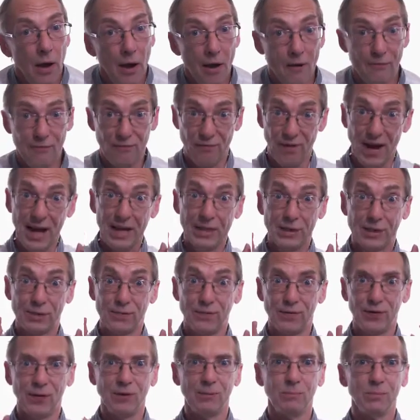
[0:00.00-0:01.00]
fast
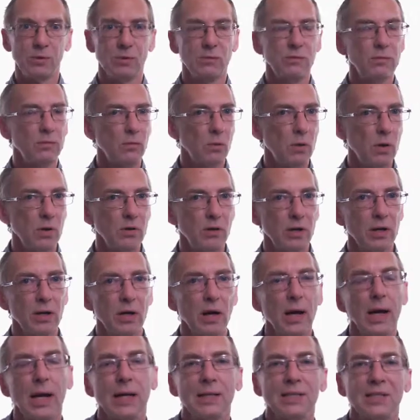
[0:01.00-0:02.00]
films of 400
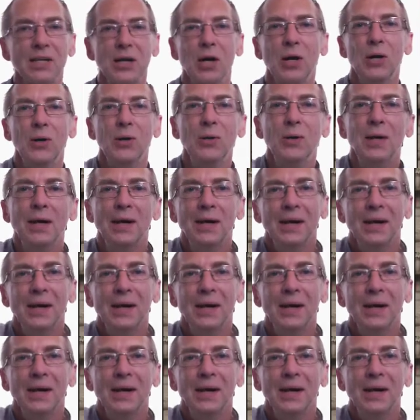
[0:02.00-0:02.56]
ISO